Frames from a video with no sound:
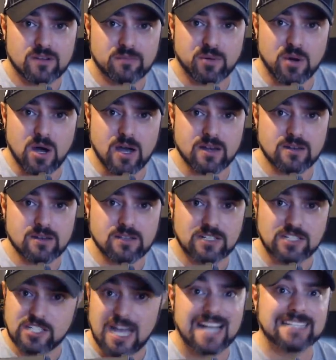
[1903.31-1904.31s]
But
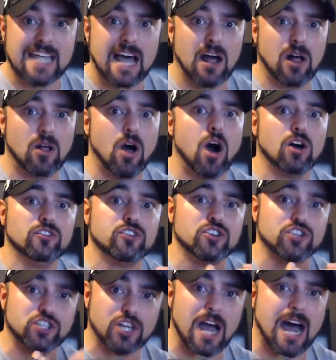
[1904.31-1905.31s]
Sydal
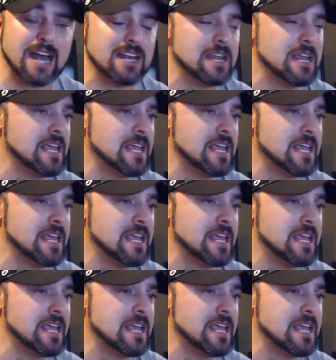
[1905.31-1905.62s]
undershot.